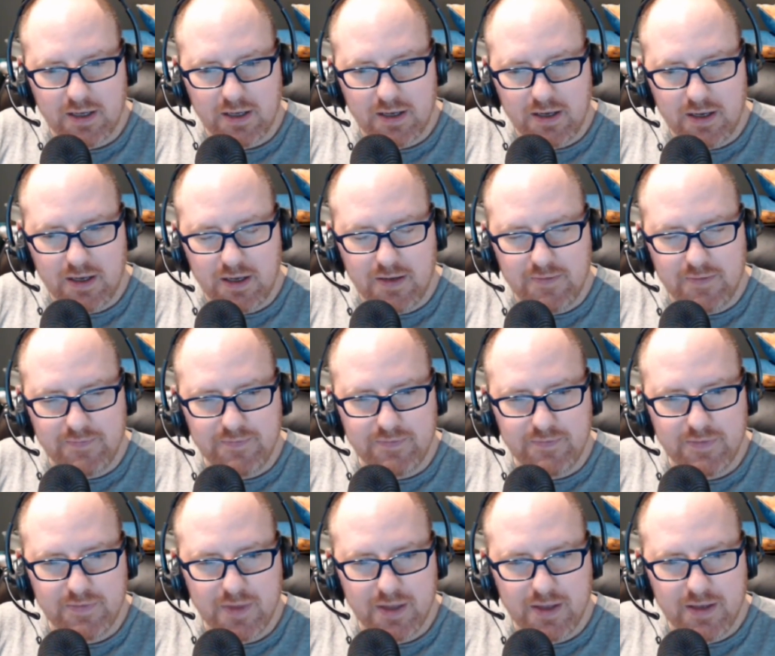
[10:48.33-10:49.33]

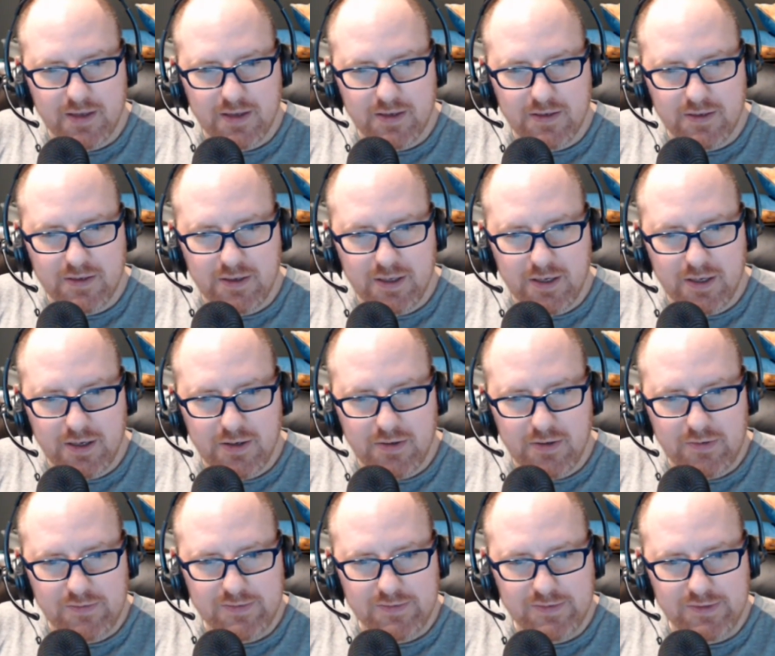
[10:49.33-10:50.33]
Um, you
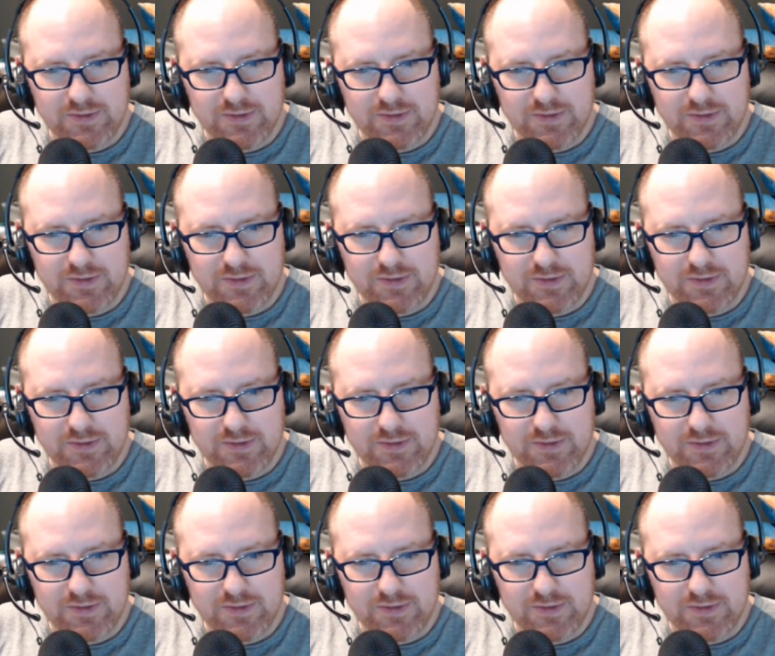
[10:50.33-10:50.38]
know,